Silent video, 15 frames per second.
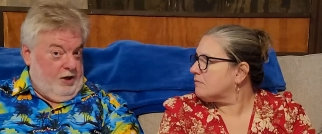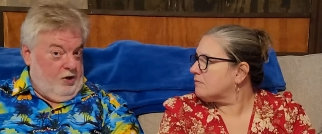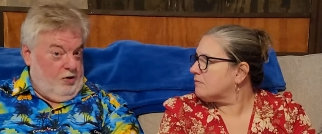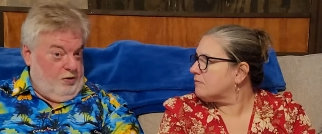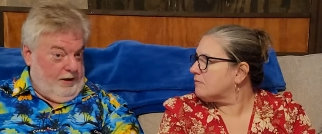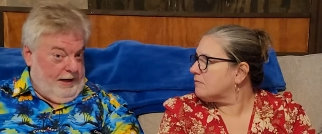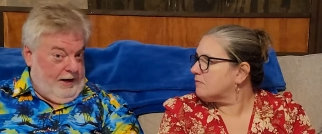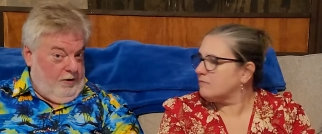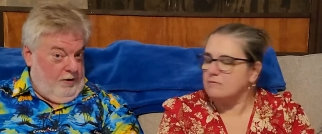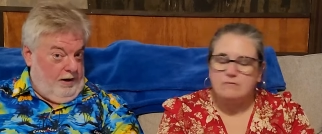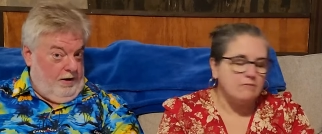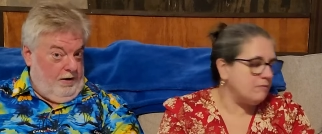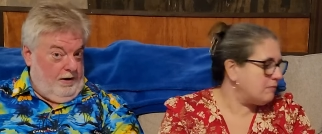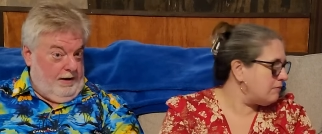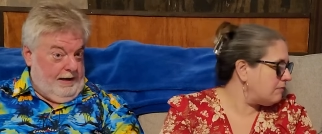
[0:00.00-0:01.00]
Speaker 1: in your
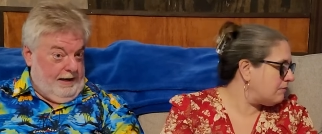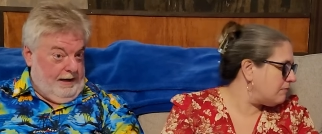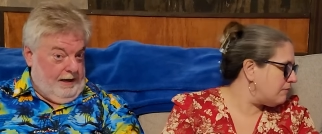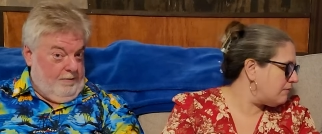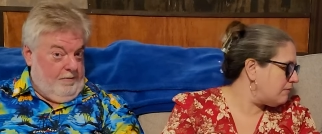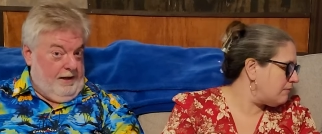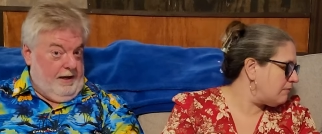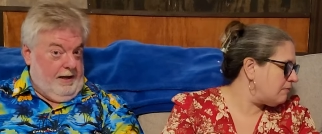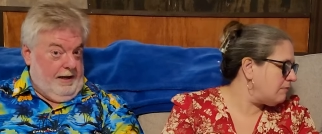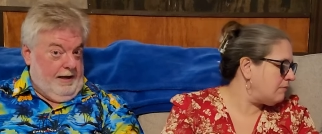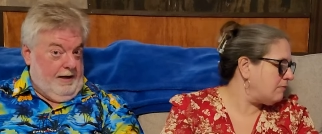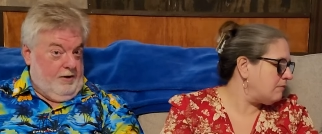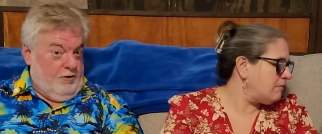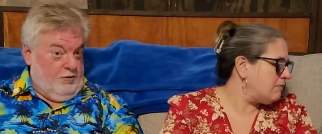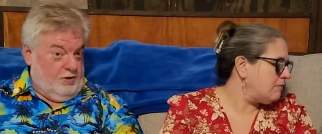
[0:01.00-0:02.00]
carry-on, cannot be
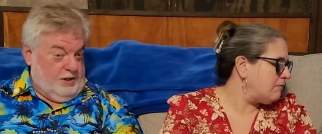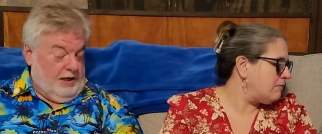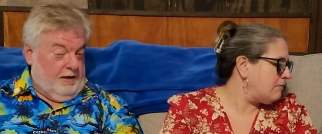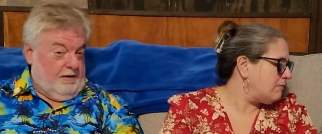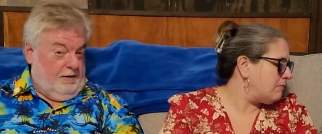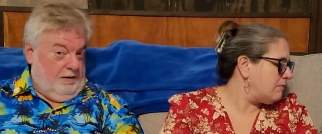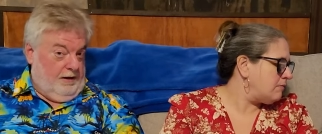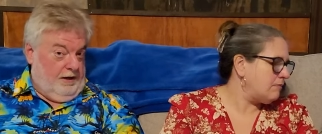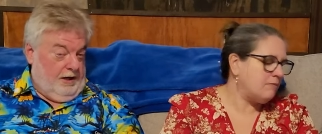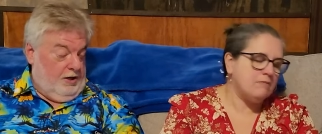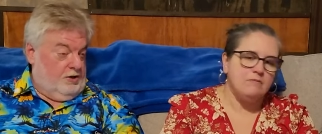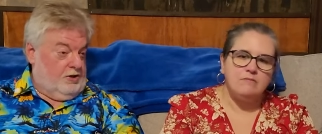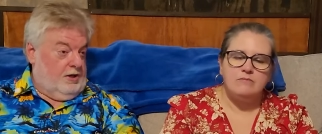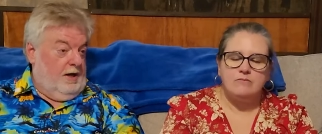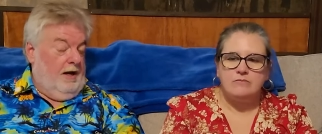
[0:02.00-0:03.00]
in your checked
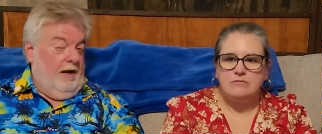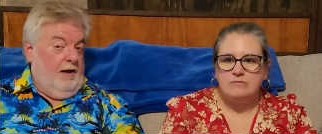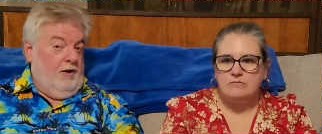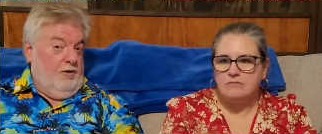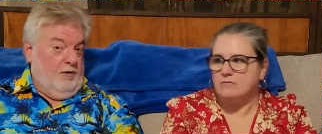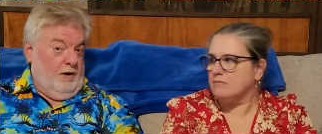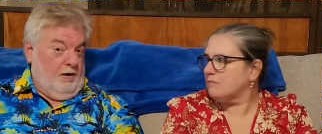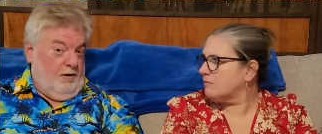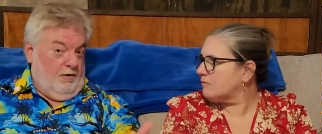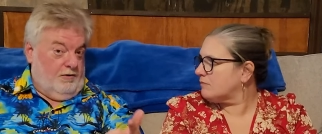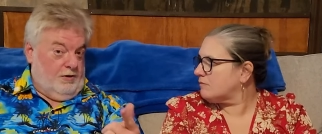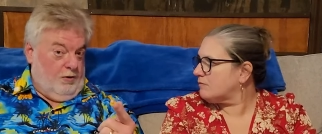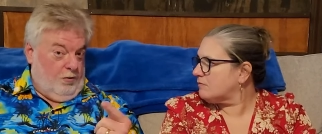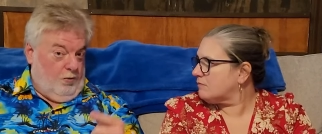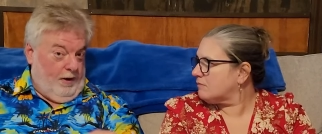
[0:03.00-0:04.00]
luggage. You can
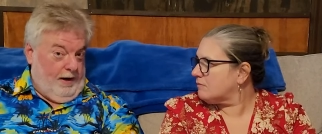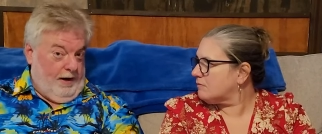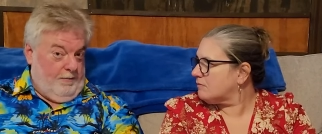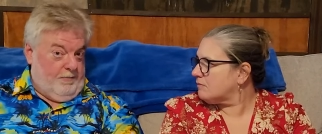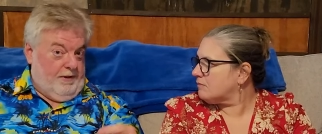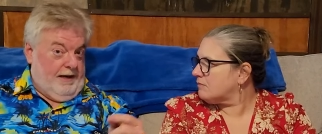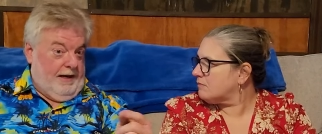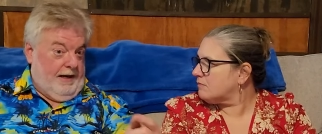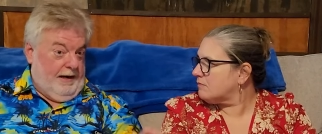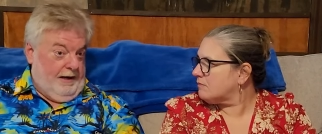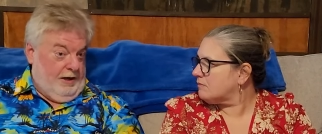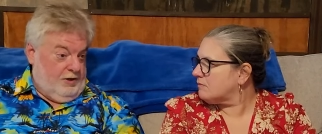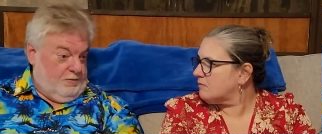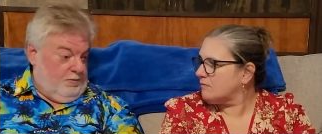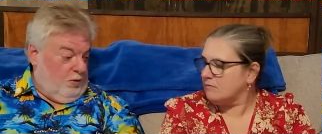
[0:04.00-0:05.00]
also re-up that at
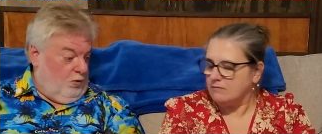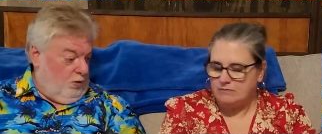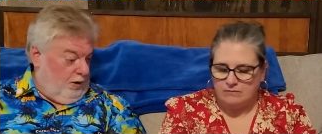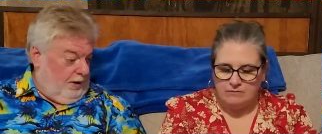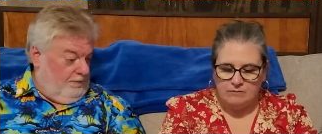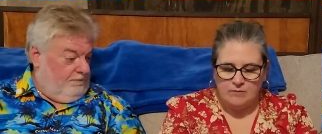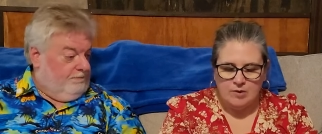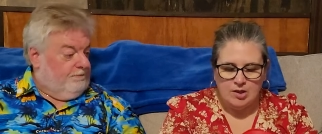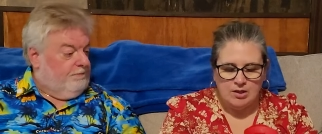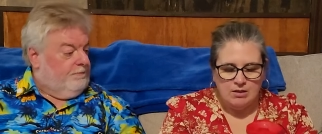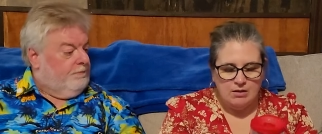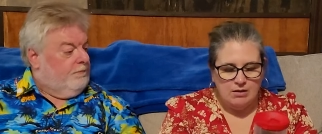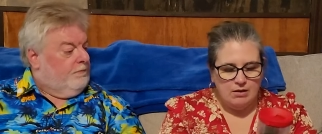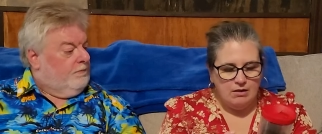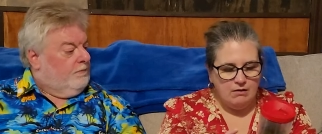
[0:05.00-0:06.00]
each port.
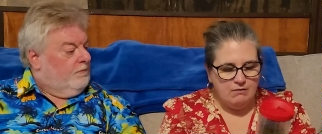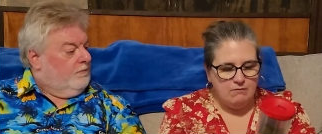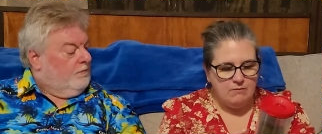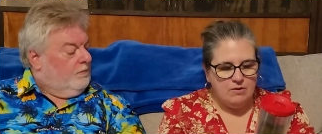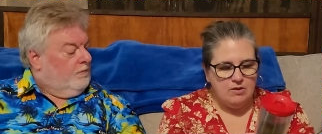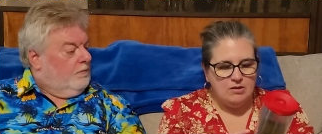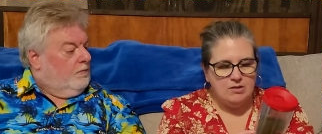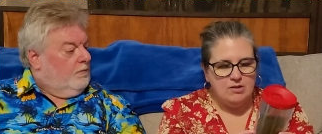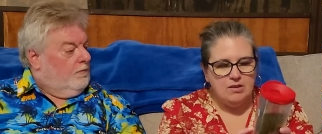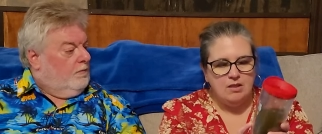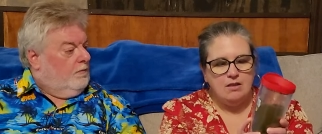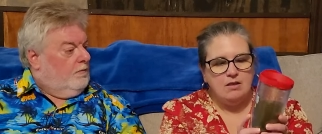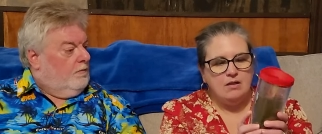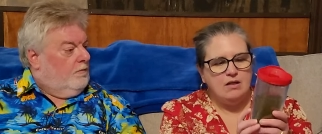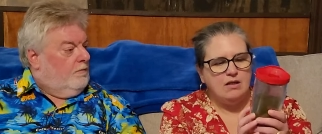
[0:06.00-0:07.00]
Speaker 2: Um, this
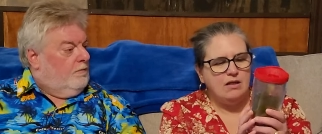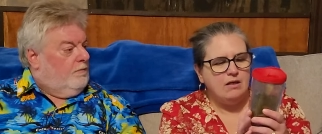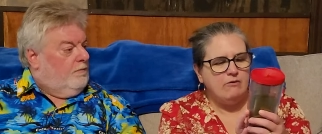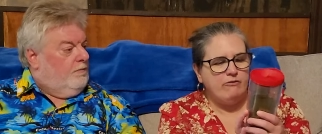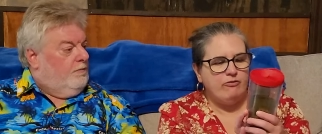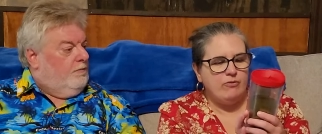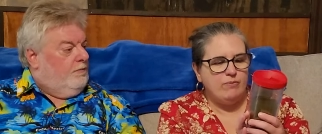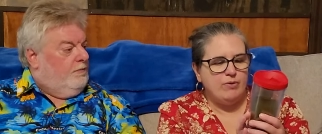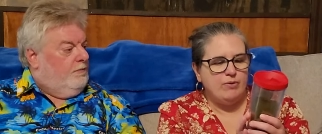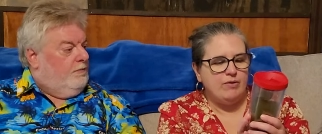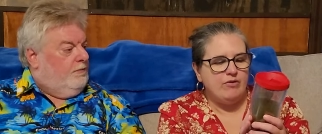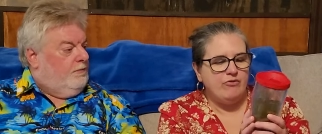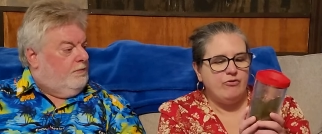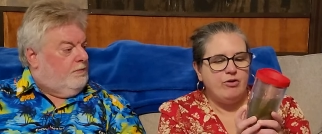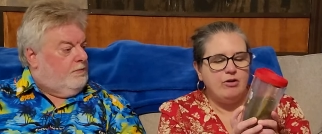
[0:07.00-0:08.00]
thing, I got it from the
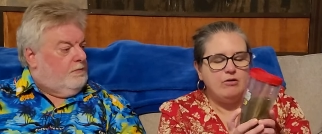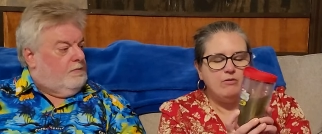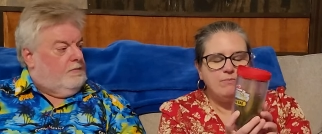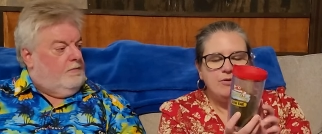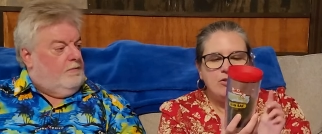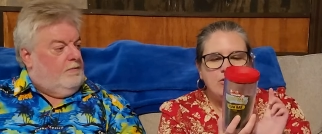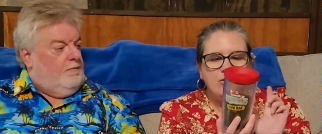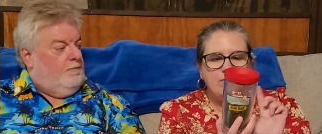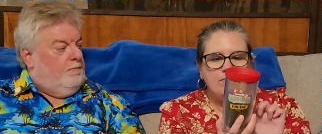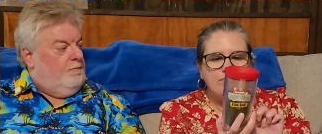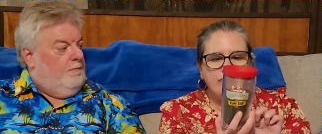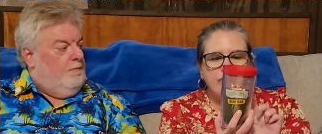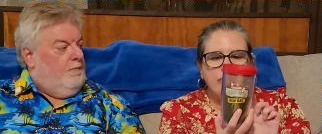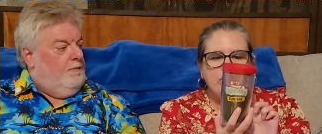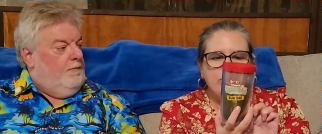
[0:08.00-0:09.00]
Red Frog Pub
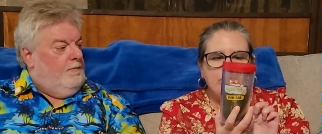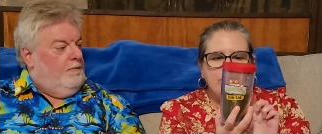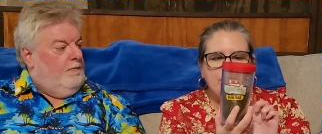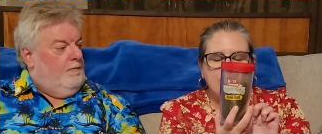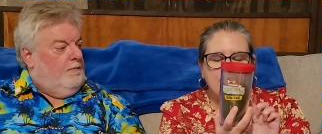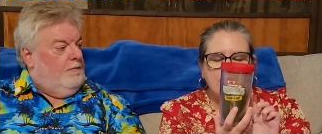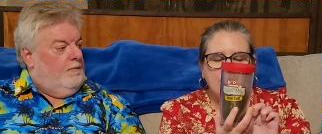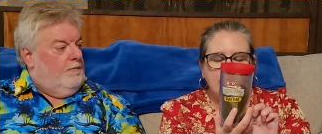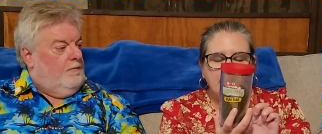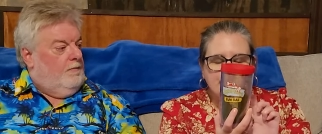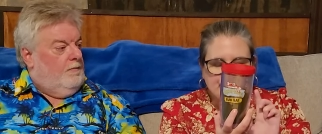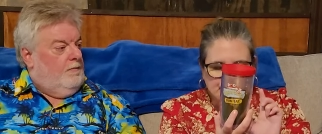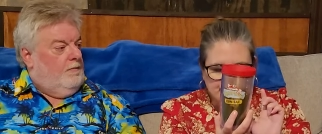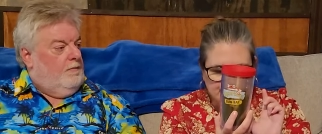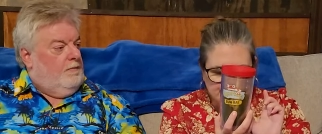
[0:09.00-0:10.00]
a few years ago.
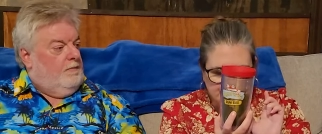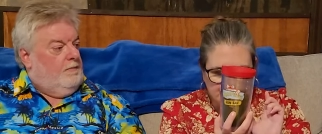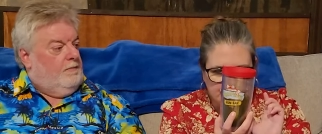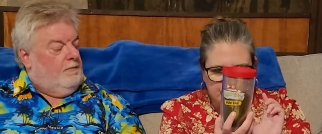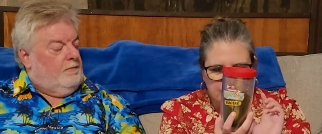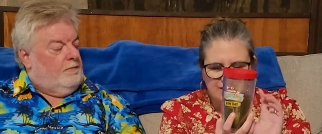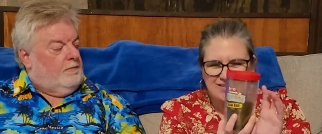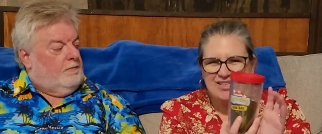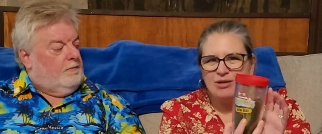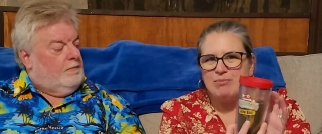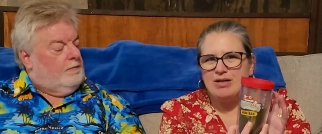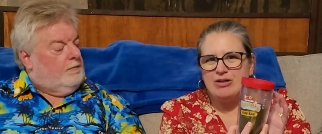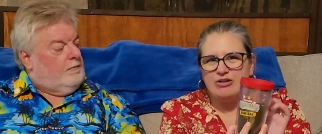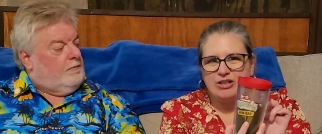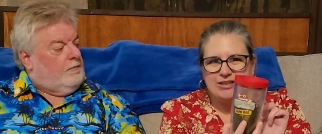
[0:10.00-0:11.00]
It's got
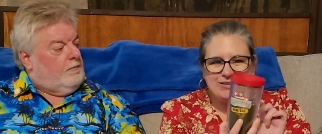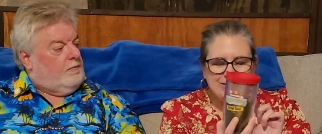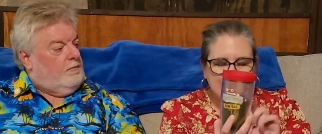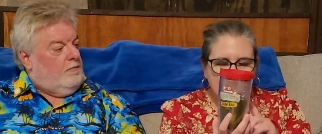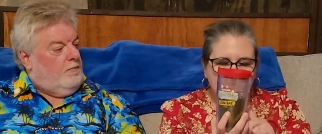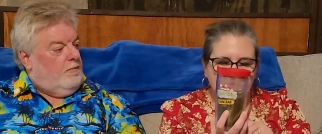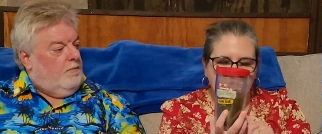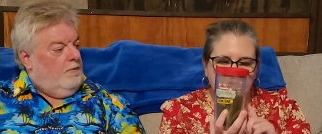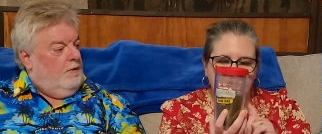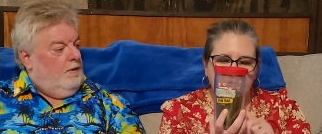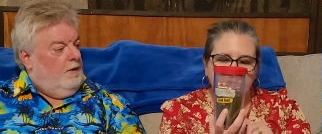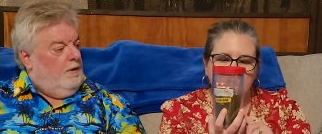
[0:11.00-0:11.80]
my greens in it right now.